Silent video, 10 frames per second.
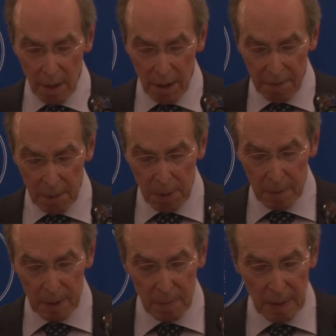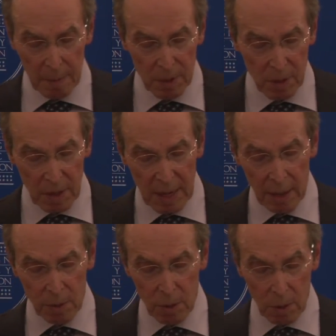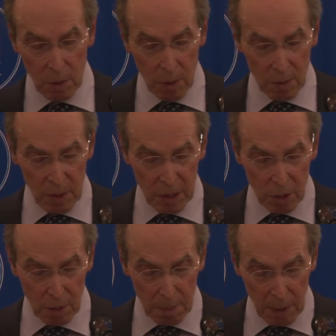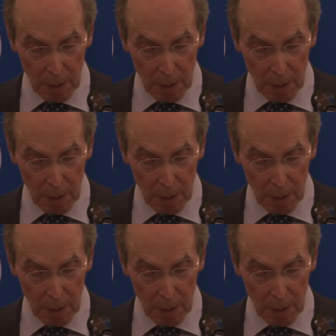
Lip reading: if the permanent members of the council or regional